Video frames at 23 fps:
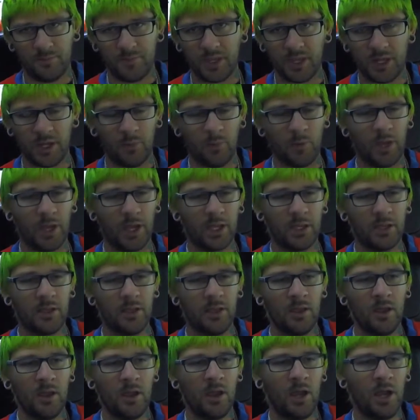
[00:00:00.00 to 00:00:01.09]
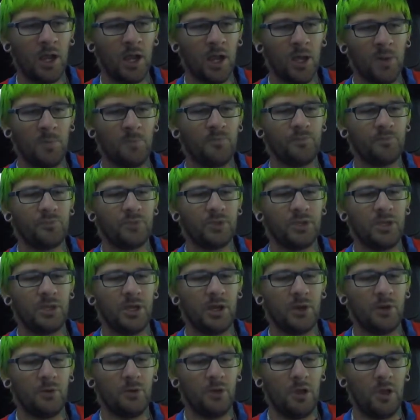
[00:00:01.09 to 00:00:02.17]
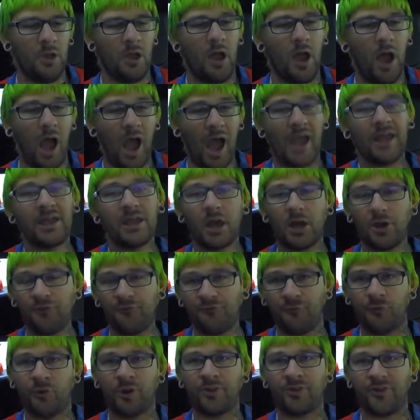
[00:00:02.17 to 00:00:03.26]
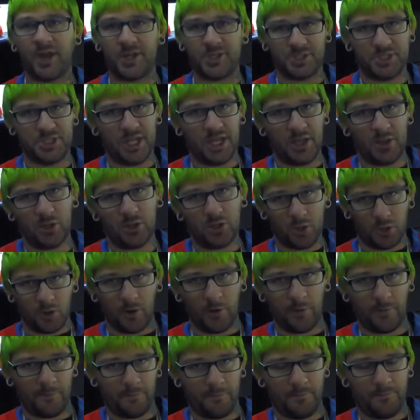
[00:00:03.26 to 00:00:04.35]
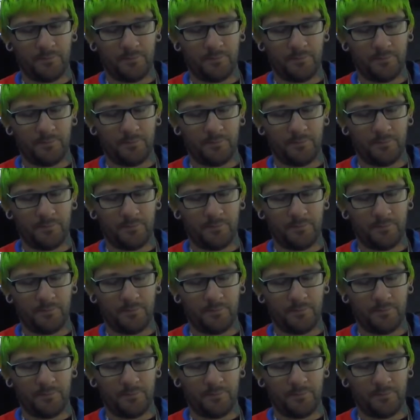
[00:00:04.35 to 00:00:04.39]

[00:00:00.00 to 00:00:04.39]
in a way, you know, I got a $40,000 car